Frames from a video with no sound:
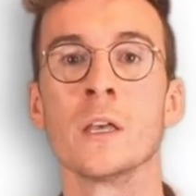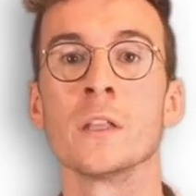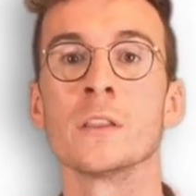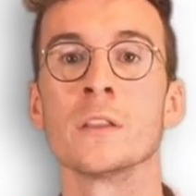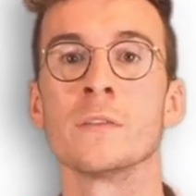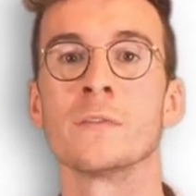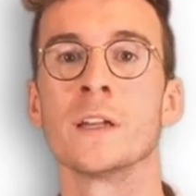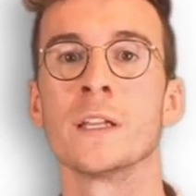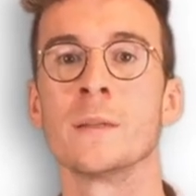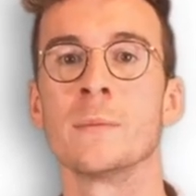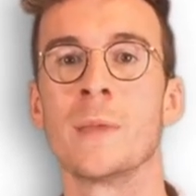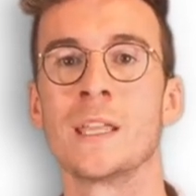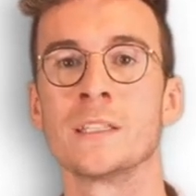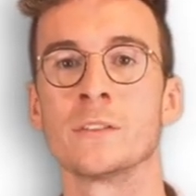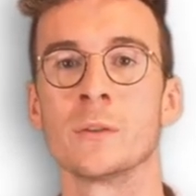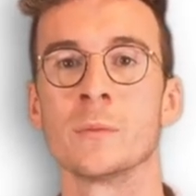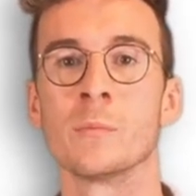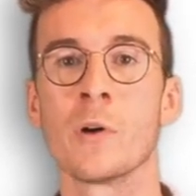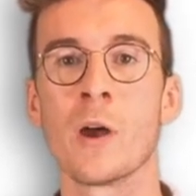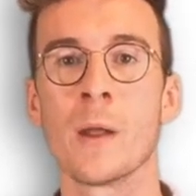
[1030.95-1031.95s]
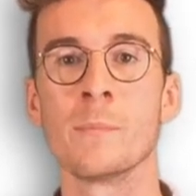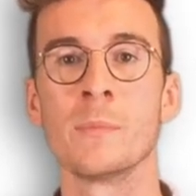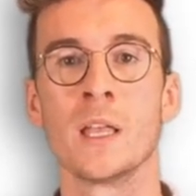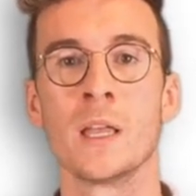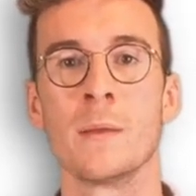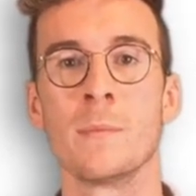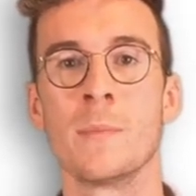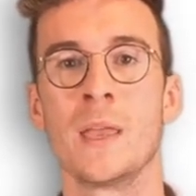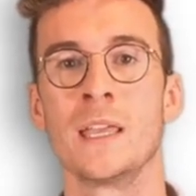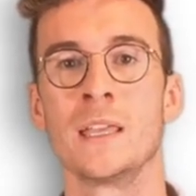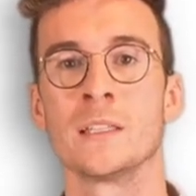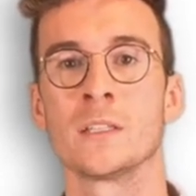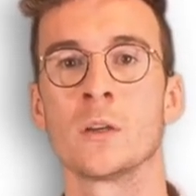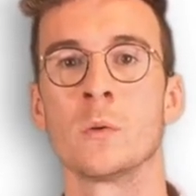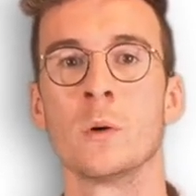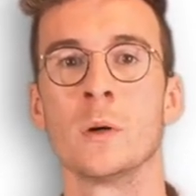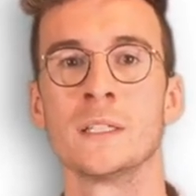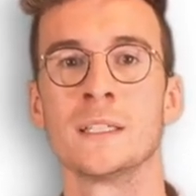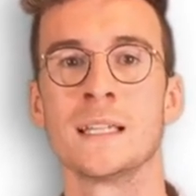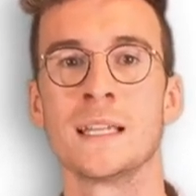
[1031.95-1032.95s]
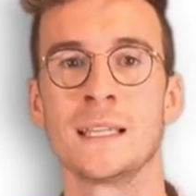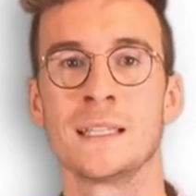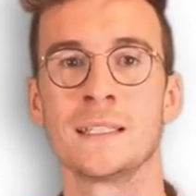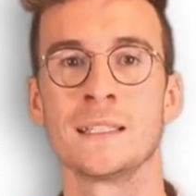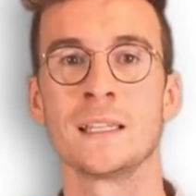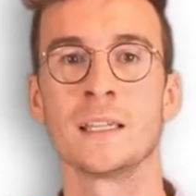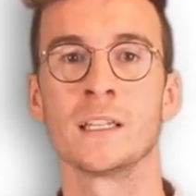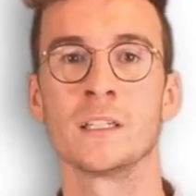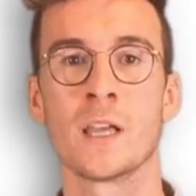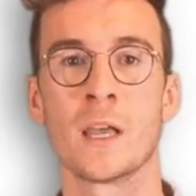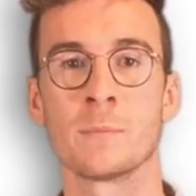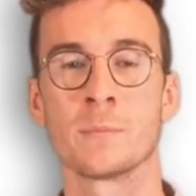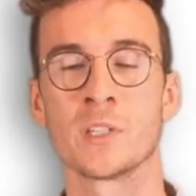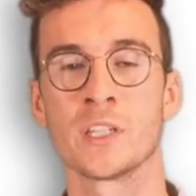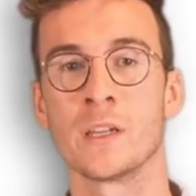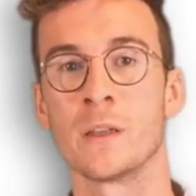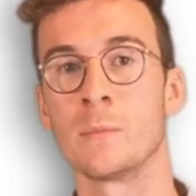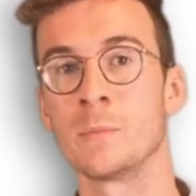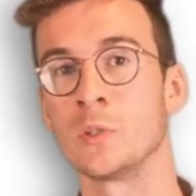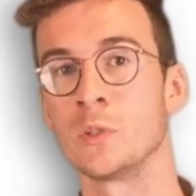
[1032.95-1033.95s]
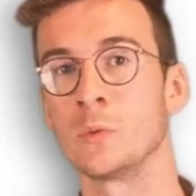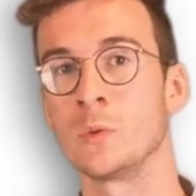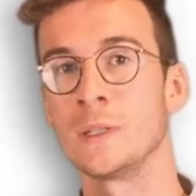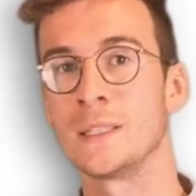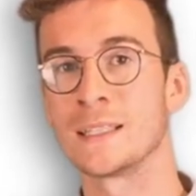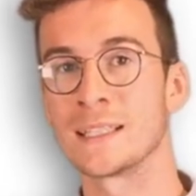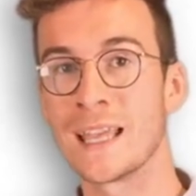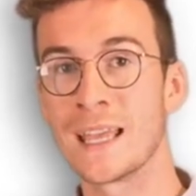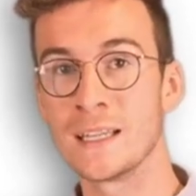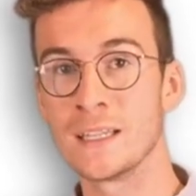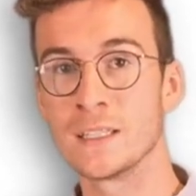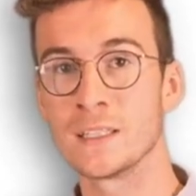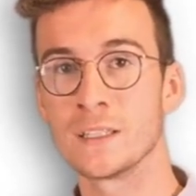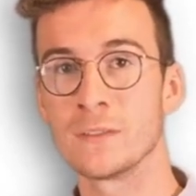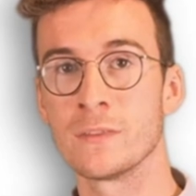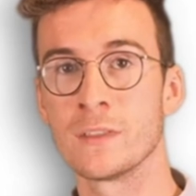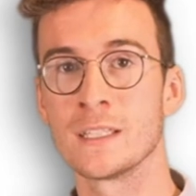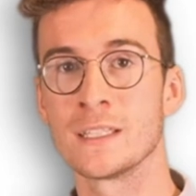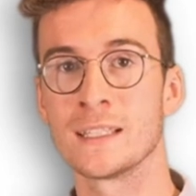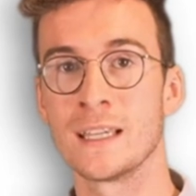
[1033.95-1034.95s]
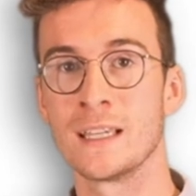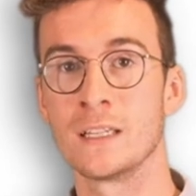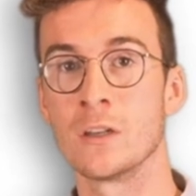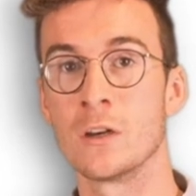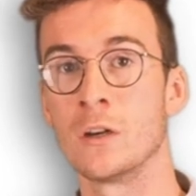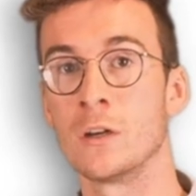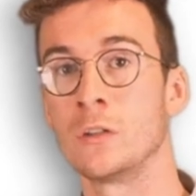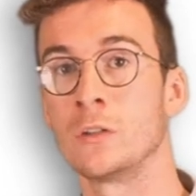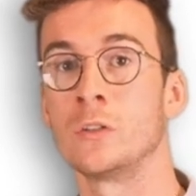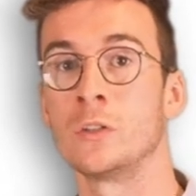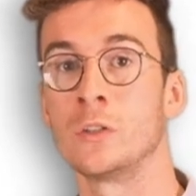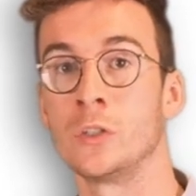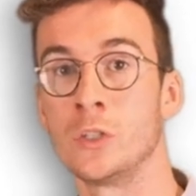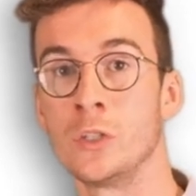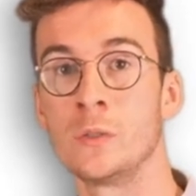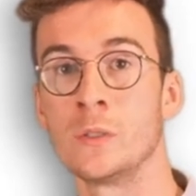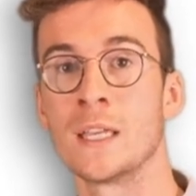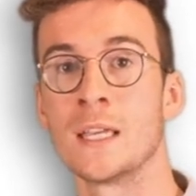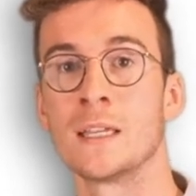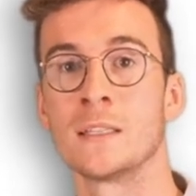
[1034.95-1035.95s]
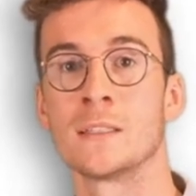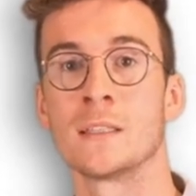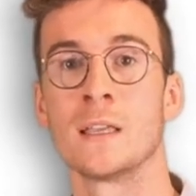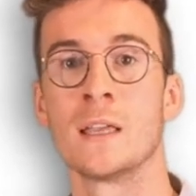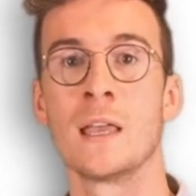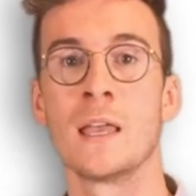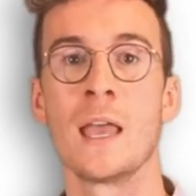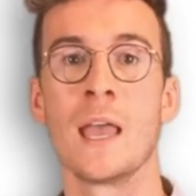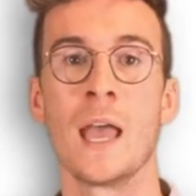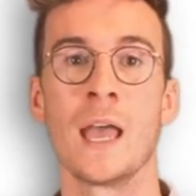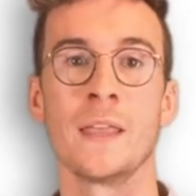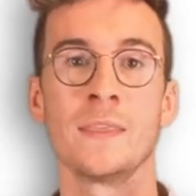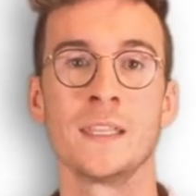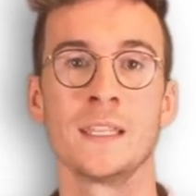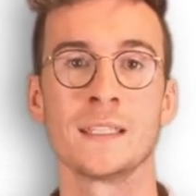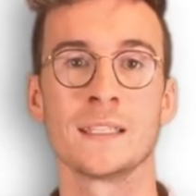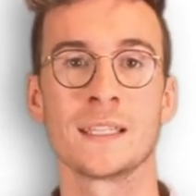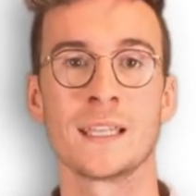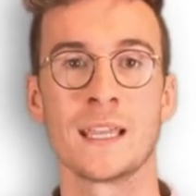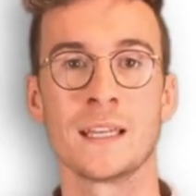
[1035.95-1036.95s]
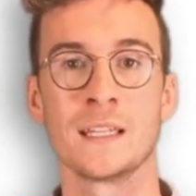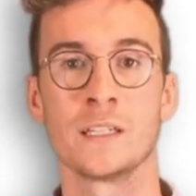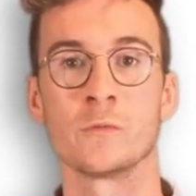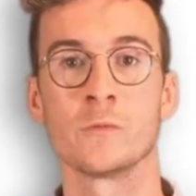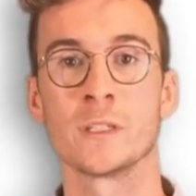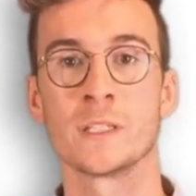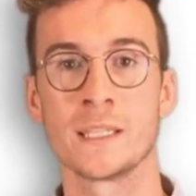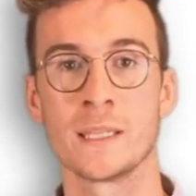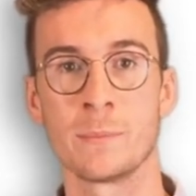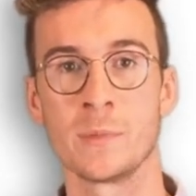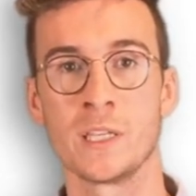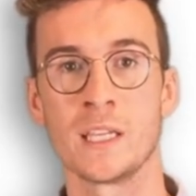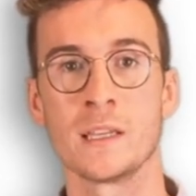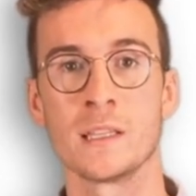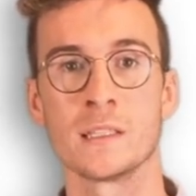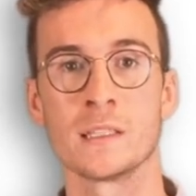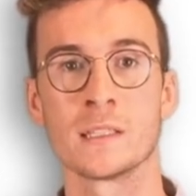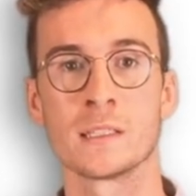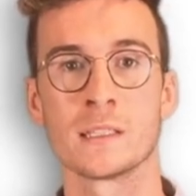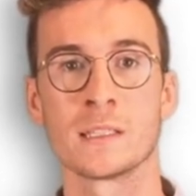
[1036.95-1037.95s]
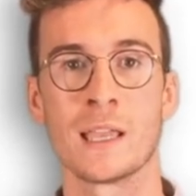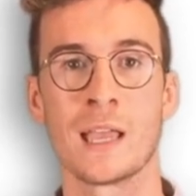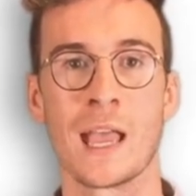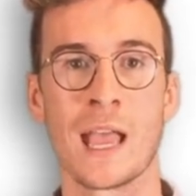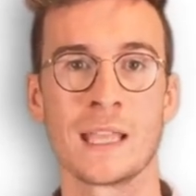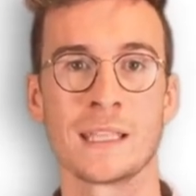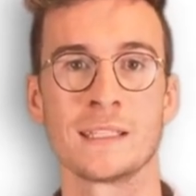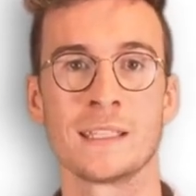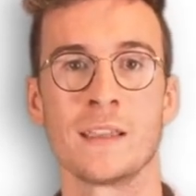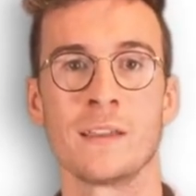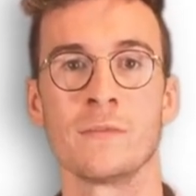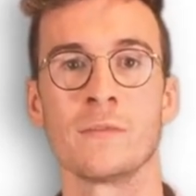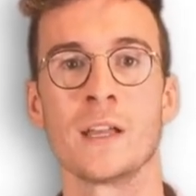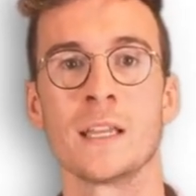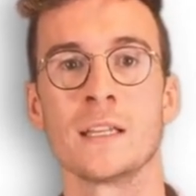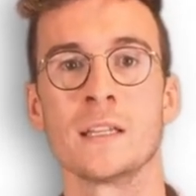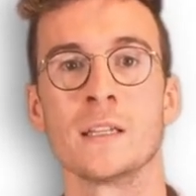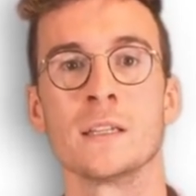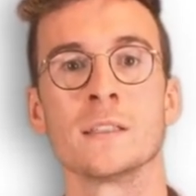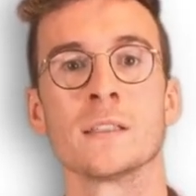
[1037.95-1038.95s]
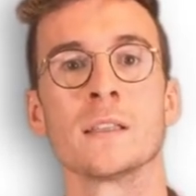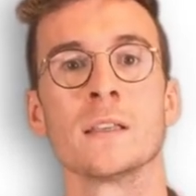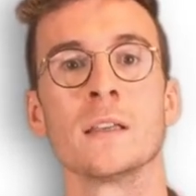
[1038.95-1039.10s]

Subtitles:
The fundamental problem is coordinating adoption between senders of the signal, users, and the intended recipients, ad tech vendors.